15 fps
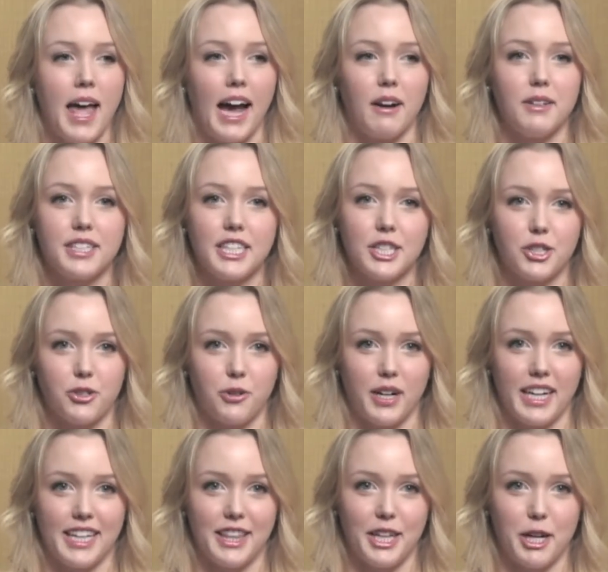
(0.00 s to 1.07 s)
I was
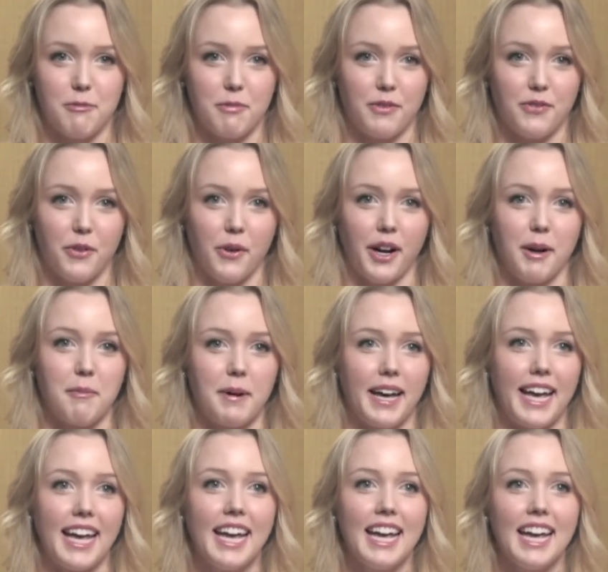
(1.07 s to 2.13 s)
historian the year before,
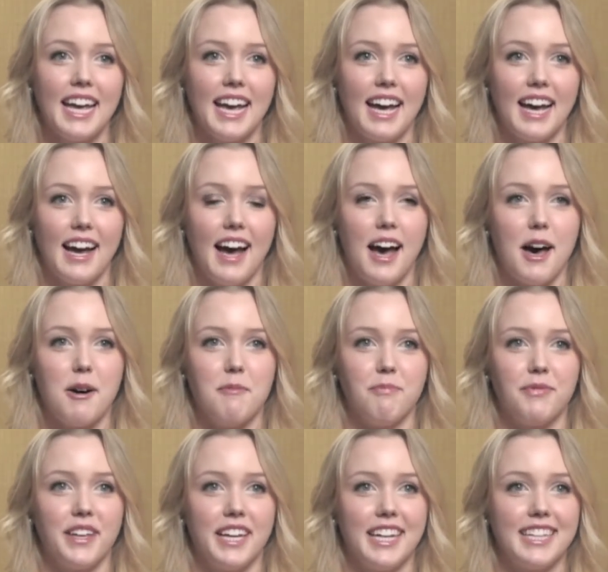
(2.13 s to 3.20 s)
but
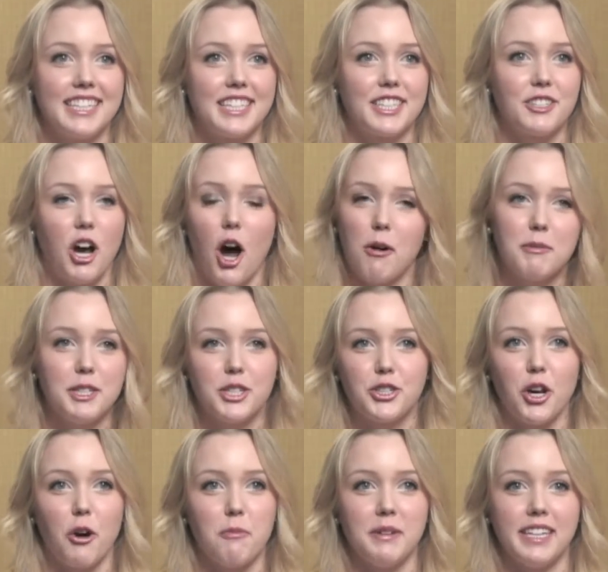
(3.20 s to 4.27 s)
it's taught me
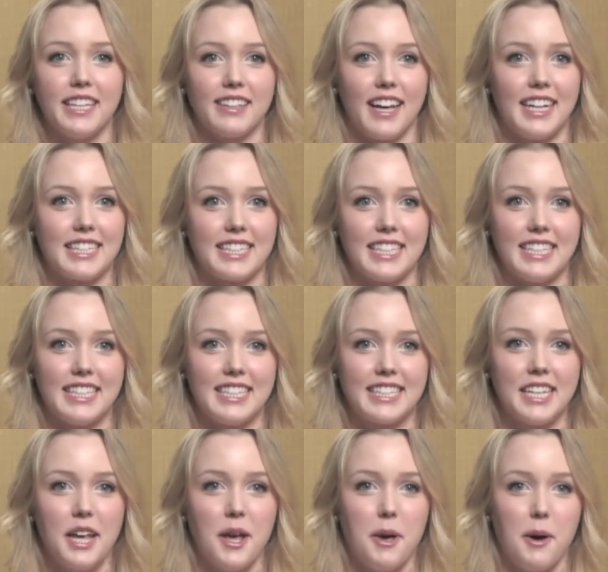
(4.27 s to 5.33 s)
so many
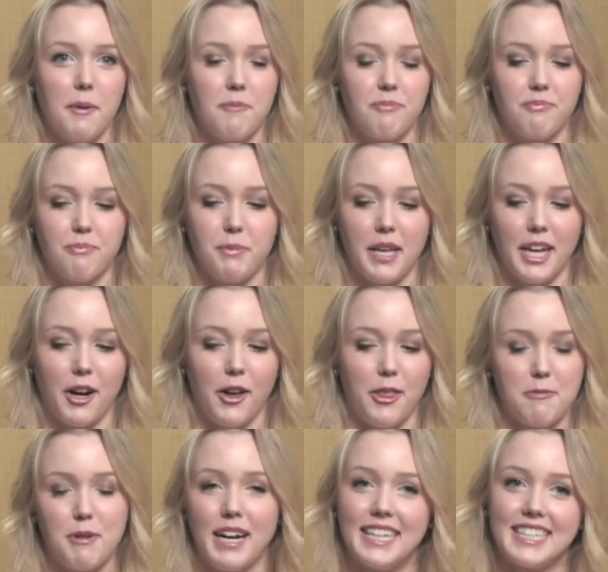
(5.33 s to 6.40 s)
lessons being on
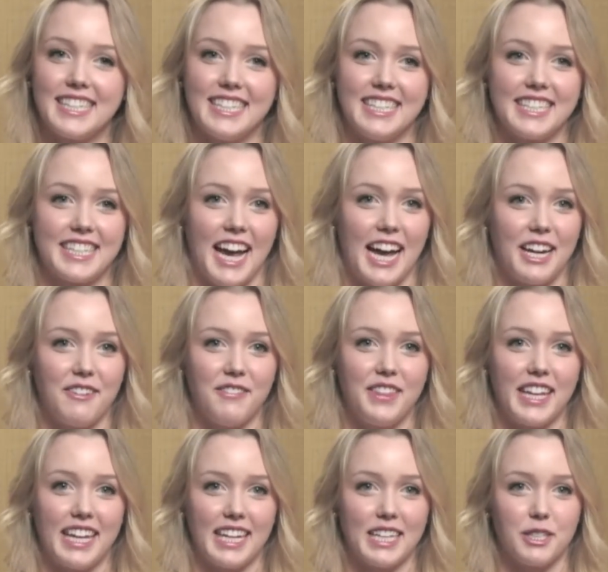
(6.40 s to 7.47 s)
the president side of
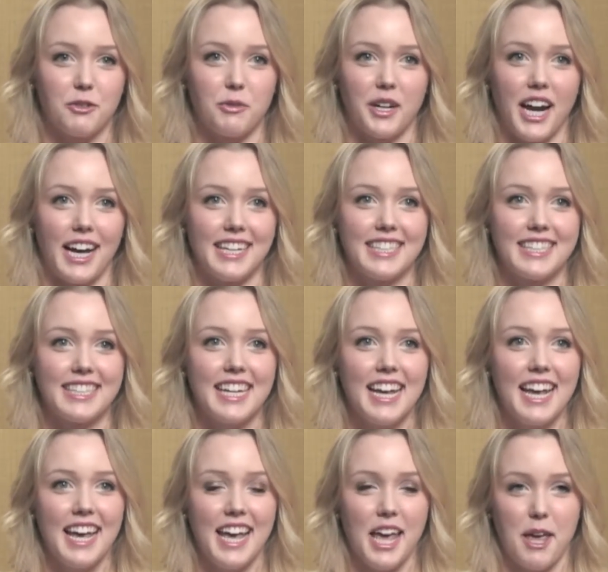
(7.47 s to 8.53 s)
things, whereas
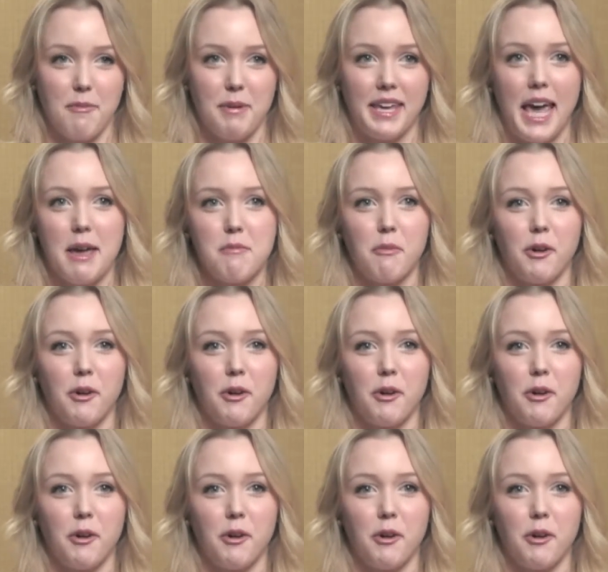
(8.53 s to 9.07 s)
it became